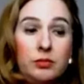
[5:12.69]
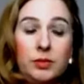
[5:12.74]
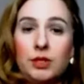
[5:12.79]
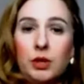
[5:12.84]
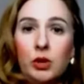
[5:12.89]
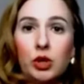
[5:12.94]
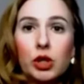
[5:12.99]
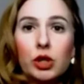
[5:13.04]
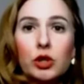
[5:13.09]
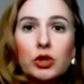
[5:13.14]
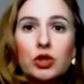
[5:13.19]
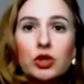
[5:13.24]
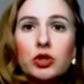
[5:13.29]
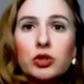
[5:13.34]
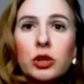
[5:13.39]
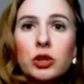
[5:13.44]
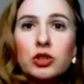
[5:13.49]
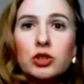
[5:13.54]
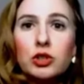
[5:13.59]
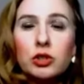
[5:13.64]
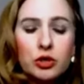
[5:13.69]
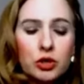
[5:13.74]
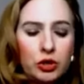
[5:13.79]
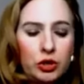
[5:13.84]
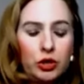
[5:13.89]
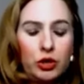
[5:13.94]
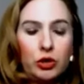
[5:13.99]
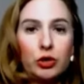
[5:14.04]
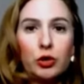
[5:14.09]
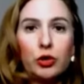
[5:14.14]
cellular structure,
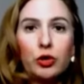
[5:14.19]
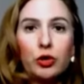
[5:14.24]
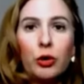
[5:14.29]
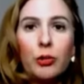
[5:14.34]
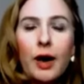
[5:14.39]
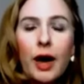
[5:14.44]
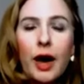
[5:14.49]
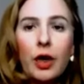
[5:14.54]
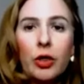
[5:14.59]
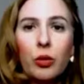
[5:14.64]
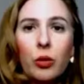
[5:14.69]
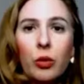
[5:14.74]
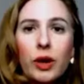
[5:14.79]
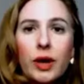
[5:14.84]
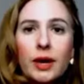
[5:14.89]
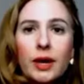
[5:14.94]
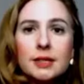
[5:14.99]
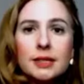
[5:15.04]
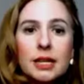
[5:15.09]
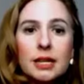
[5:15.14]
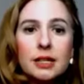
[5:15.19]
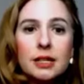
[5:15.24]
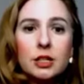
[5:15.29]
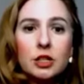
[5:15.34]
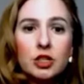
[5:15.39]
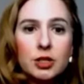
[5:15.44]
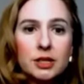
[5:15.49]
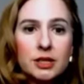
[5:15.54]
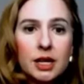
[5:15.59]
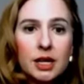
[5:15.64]
to your neural pathways, and
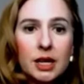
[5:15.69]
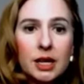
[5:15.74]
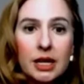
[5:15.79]
it